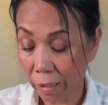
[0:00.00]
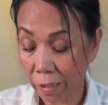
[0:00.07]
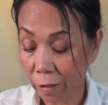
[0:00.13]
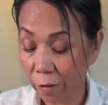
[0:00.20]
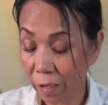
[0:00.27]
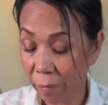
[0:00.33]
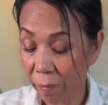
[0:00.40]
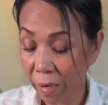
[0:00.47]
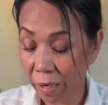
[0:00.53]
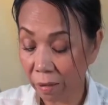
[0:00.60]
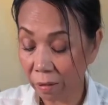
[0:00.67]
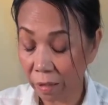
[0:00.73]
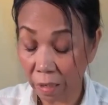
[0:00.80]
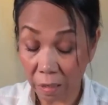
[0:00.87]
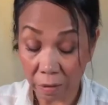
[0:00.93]
It's only
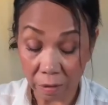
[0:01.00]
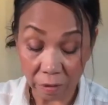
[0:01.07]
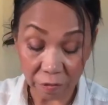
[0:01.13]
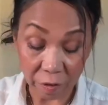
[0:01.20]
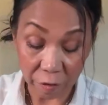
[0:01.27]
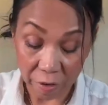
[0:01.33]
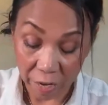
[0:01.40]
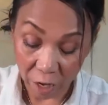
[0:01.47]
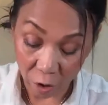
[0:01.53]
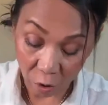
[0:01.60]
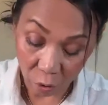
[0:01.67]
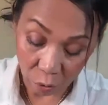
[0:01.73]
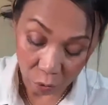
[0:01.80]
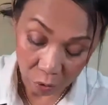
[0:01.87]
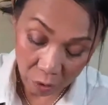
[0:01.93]
been a few days
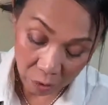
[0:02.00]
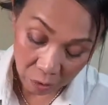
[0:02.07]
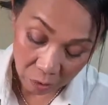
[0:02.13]
old.